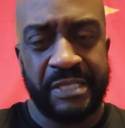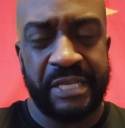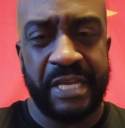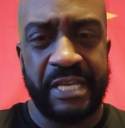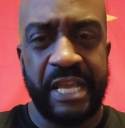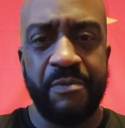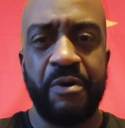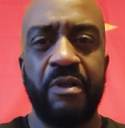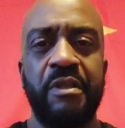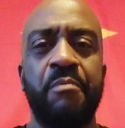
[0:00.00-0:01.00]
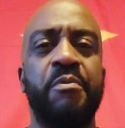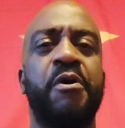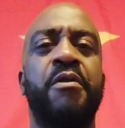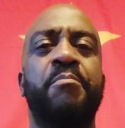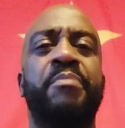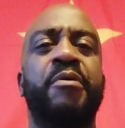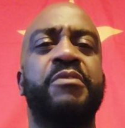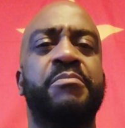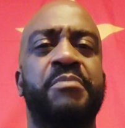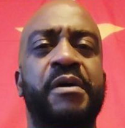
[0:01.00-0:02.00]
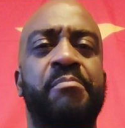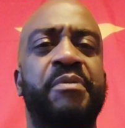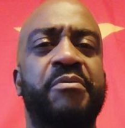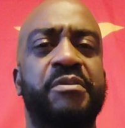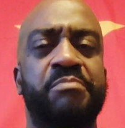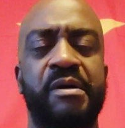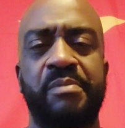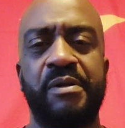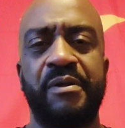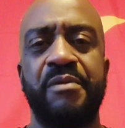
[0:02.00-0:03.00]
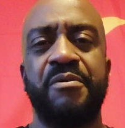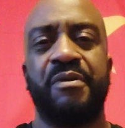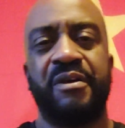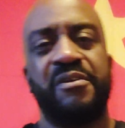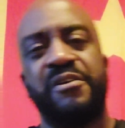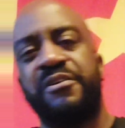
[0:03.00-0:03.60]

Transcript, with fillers: Saying, yeah, we're gonna, we're gonna build them up, build them up. And we're gonna,